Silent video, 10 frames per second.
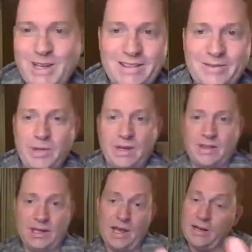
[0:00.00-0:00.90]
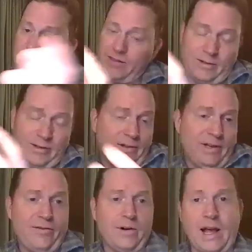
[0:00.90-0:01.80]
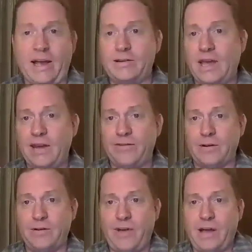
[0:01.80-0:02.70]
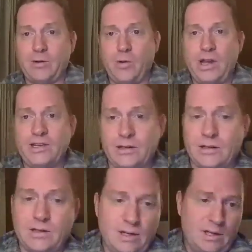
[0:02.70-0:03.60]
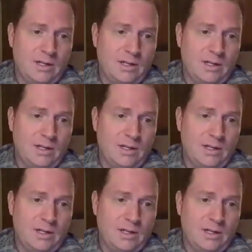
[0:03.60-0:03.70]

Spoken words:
At the end of the delivery, I gave her an evaluation.